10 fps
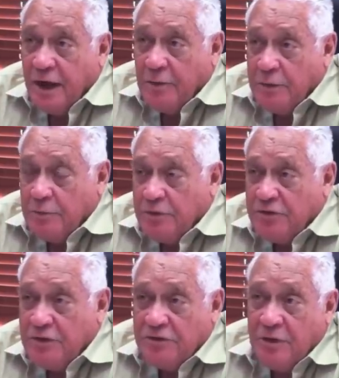and we would
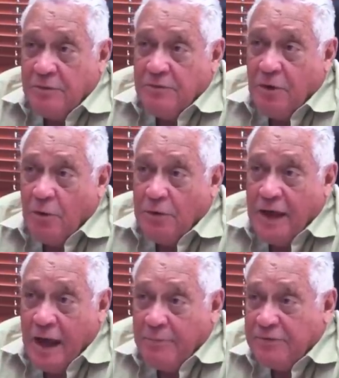see some of how
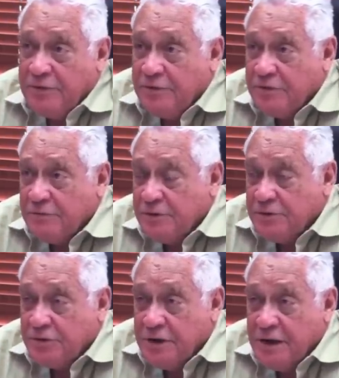the absence of the
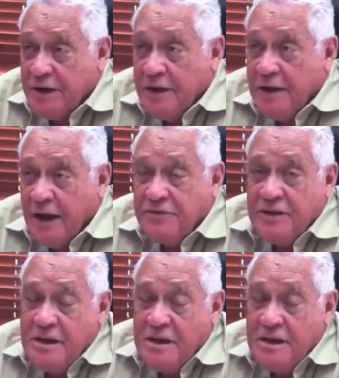train has